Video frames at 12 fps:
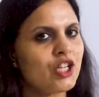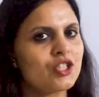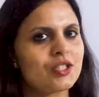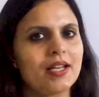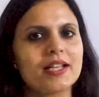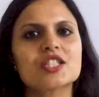
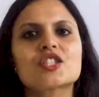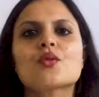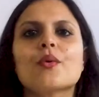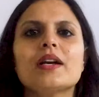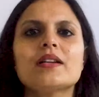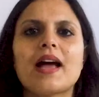So let's do
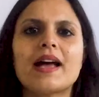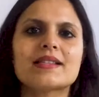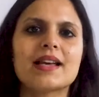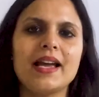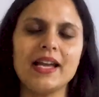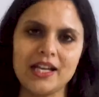it as
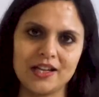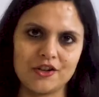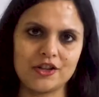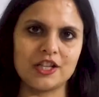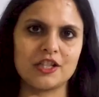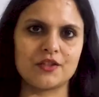I
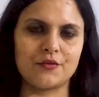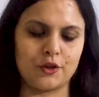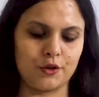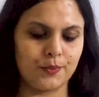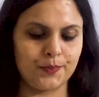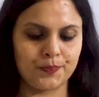read it for
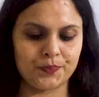you.